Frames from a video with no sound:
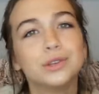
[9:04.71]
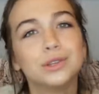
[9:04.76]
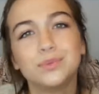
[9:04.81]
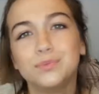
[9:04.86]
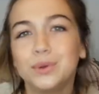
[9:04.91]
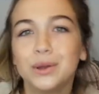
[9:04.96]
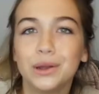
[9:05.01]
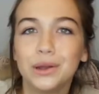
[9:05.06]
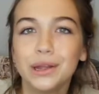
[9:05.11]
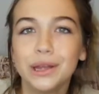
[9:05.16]

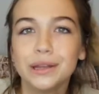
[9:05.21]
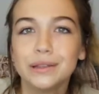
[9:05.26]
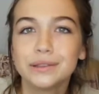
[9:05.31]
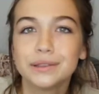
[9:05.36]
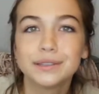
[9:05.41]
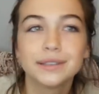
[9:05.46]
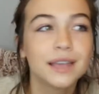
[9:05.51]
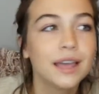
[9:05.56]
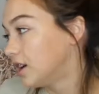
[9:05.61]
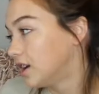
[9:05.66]

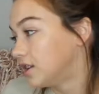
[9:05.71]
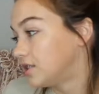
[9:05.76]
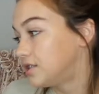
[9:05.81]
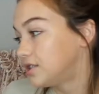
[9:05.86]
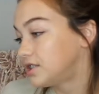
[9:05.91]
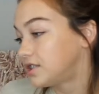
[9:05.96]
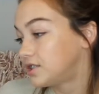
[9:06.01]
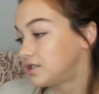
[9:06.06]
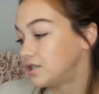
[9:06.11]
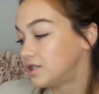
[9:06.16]
experience.
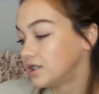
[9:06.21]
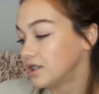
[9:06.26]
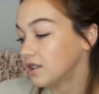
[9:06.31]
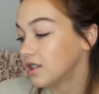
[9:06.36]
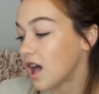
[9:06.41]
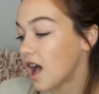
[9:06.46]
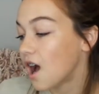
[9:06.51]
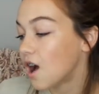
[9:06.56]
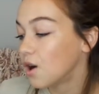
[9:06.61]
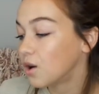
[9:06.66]
Just chill
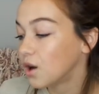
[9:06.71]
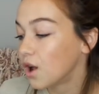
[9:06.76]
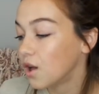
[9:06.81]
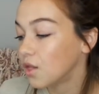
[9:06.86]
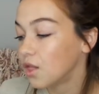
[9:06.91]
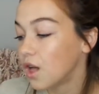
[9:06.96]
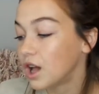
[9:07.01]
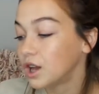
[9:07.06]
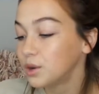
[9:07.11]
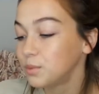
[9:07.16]
out. A
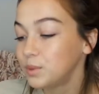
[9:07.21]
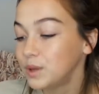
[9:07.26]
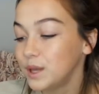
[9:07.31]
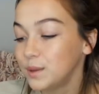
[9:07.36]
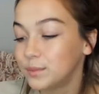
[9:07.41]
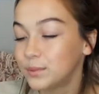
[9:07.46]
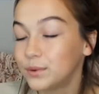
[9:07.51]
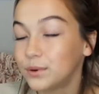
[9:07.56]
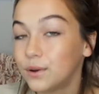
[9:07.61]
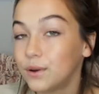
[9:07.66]
lot of
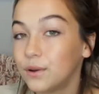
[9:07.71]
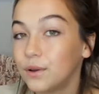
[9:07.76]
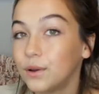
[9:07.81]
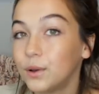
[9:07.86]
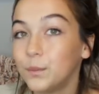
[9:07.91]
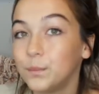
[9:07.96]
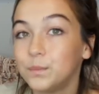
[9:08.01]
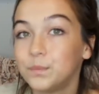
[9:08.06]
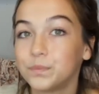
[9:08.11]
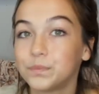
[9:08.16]

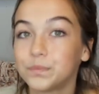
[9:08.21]
people